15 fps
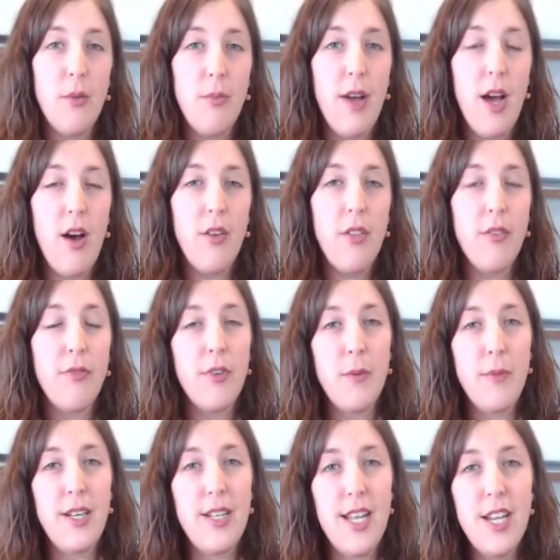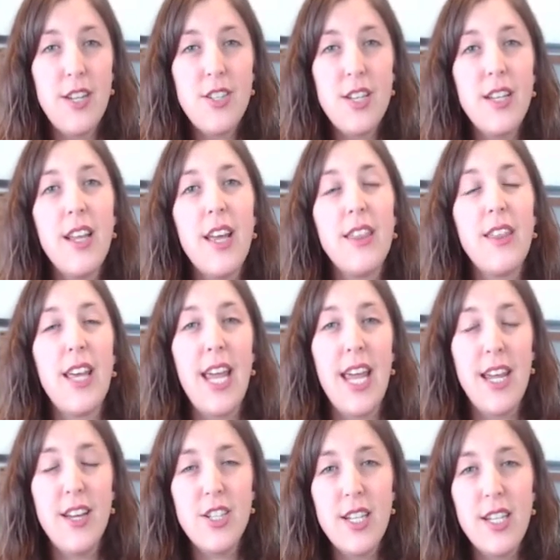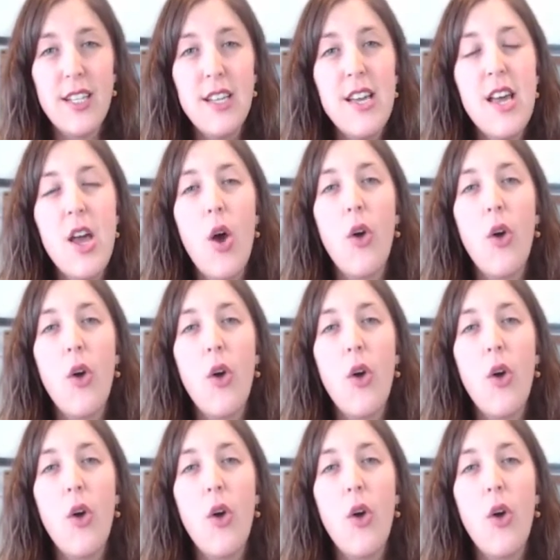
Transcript: about the fermentation and the aging,